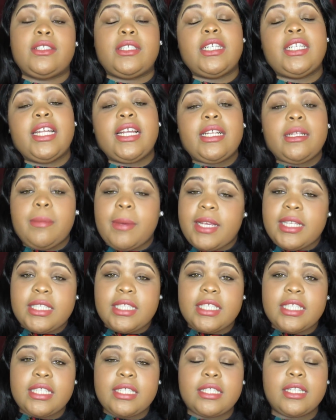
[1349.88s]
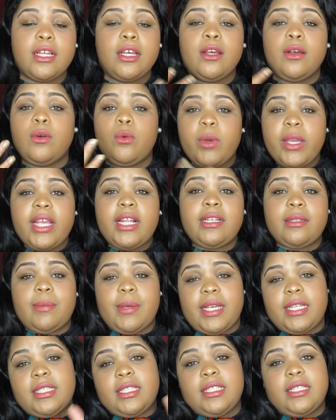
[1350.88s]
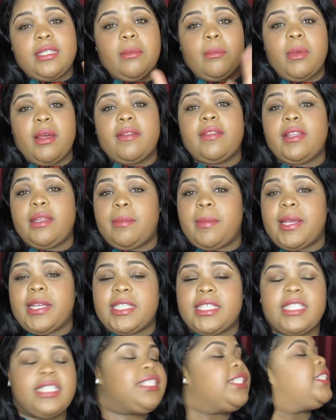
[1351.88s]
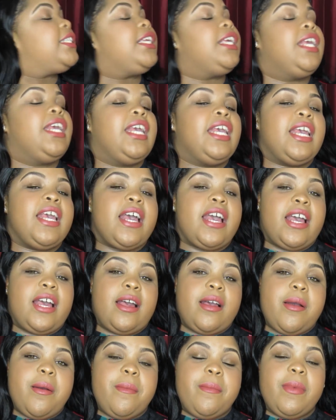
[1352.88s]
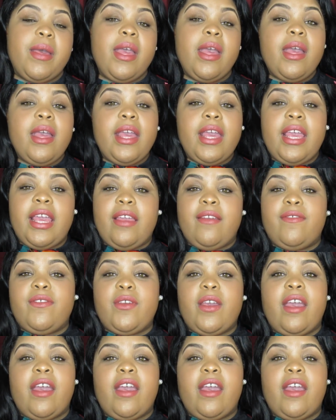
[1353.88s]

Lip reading: on a daily basis, weekly basis, and monthly basis. If you